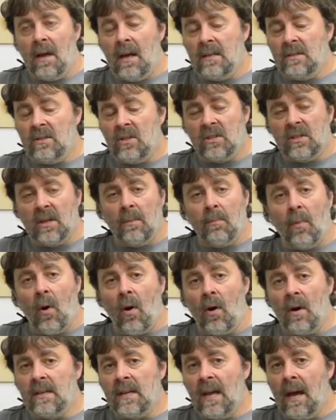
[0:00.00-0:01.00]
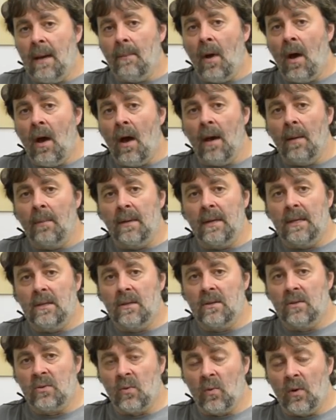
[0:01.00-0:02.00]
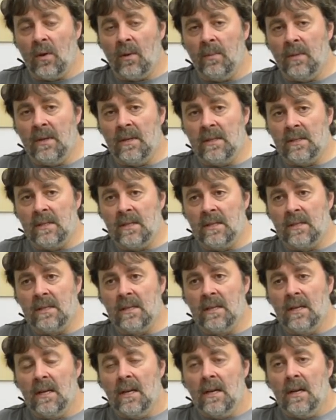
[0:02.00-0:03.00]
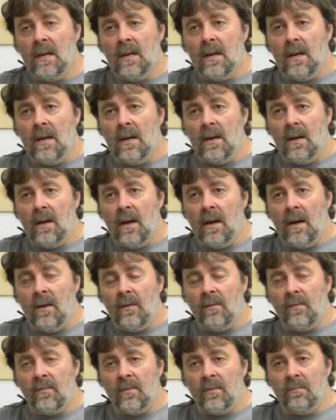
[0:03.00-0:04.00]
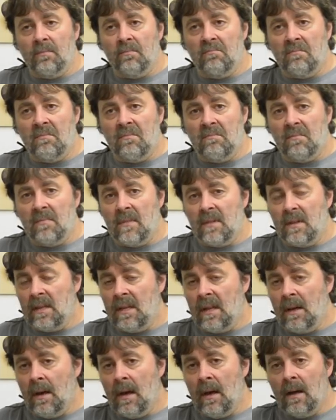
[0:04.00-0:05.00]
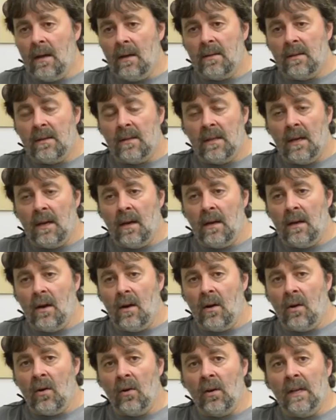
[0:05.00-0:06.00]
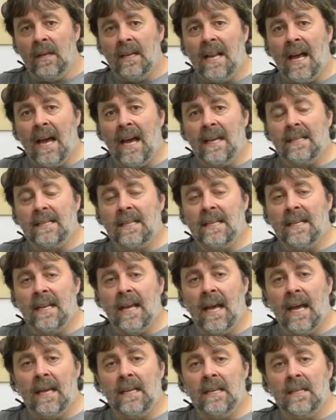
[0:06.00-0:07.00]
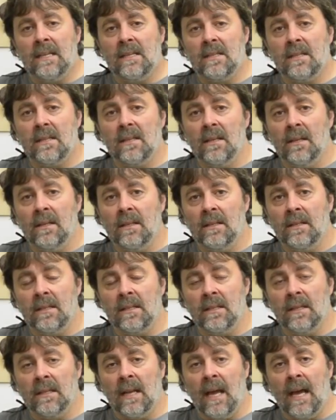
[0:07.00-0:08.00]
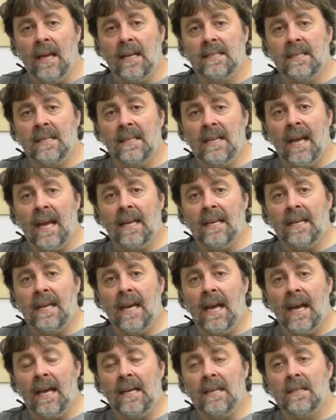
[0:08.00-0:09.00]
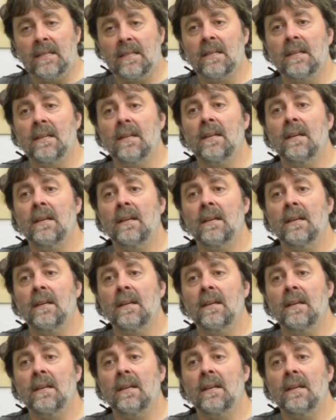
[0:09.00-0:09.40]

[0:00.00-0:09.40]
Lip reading: just a part-time hobby sort of business from the early 1980s until 1988.